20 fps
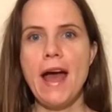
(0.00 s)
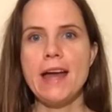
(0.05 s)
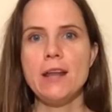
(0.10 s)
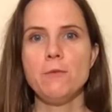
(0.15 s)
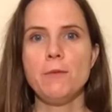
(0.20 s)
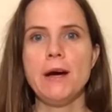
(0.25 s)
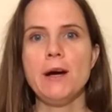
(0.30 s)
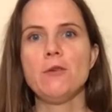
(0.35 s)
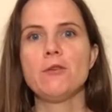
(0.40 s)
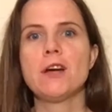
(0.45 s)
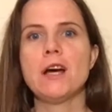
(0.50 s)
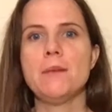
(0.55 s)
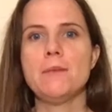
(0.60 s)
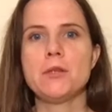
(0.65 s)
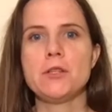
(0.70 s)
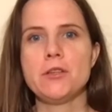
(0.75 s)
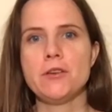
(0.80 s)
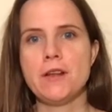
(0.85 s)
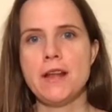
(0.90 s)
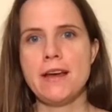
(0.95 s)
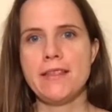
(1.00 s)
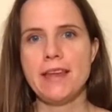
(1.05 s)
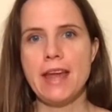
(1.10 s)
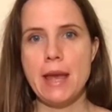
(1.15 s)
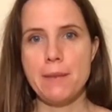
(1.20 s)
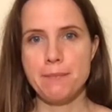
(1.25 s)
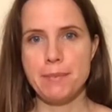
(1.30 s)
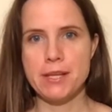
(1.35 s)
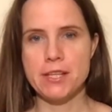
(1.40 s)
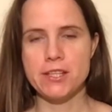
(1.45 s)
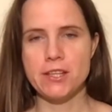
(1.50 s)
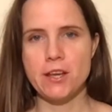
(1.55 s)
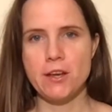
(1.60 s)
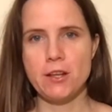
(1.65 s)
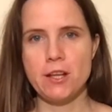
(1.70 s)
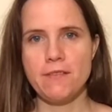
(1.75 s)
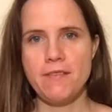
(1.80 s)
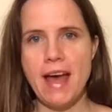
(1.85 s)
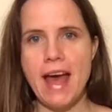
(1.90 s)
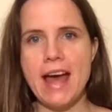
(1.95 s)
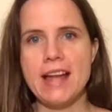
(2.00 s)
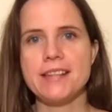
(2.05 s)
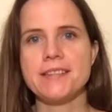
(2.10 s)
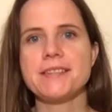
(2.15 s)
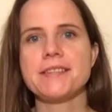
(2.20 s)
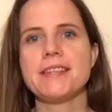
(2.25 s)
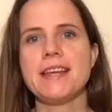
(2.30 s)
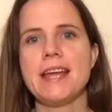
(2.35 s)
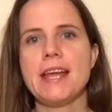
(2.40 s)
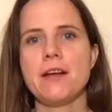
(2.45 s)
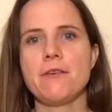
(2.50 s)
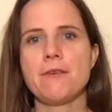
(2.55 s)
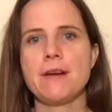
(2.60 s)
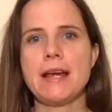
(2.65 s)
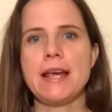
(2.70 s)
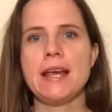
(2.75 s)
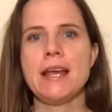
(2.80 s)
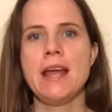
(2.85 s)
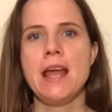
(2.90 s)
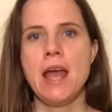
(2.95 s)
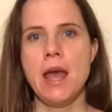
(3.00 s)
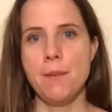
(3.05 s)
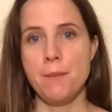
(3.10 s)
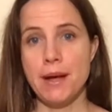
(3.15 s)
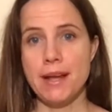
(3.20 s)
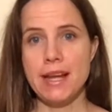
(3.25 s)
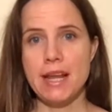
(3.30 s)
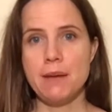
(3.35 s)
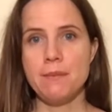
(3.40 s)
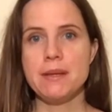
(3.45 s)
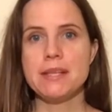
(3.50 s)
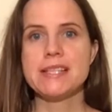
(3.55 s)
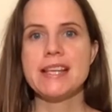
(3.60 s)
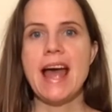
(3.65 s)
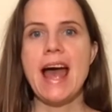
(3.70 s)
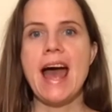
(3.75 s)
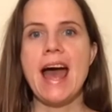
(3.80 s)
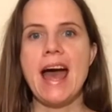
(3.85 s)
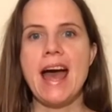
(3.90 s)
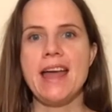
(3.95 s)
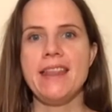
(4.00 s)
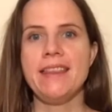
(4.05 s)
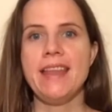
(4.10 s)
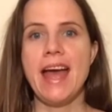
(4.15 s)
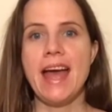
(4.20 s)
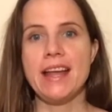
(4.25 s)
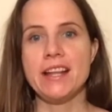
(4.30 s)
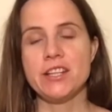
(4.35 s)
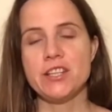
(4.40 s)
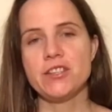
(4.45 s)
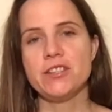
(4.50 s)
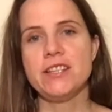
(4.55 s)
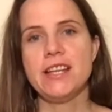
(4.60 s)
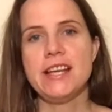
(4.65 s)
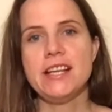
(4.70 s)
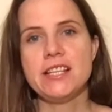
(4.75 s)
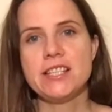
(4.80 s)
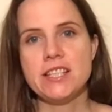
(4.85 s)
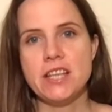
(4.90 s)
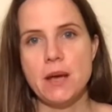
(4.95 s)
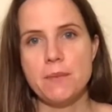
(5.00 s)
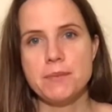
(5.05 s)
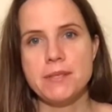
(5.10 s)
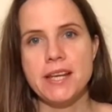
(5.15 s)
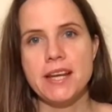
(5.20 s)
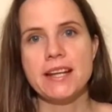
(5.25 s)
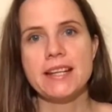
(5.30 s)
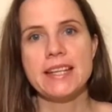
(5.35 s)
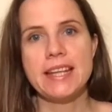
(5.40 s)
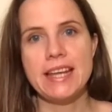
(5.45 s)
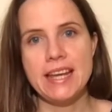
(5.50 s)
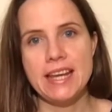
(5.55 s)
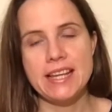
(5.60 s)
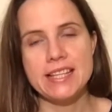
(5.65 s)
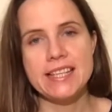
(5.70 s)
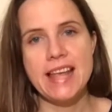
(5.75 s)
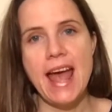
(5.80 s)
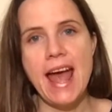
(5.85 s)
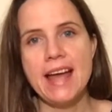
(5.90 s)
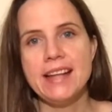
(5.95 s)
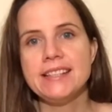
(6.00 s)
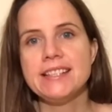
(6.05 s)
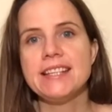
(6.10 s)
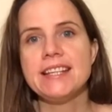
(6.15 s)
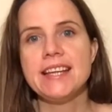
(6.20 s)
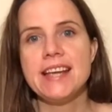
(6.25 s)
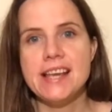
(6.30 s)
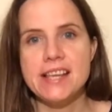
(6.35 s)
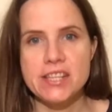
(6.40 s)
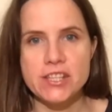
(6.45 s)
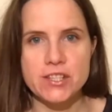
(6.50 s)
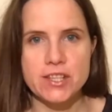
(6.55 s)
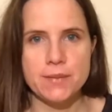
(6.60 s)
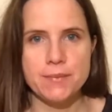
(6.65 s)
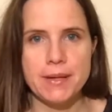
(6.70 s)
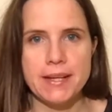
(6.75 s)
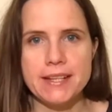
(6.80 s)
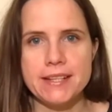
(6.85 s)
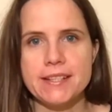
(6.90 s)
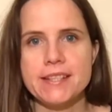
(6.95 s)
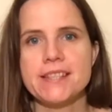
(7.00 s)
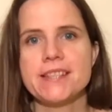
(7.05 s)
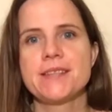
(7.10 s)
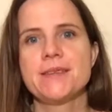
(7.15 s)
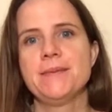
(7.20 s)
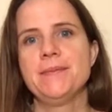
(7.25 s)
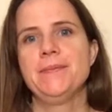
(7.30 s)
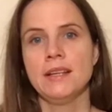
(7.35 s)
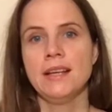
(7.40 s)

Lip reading: and welcome to another episode of Anne's Theory. My name is Anne and today's subject is antihistamines.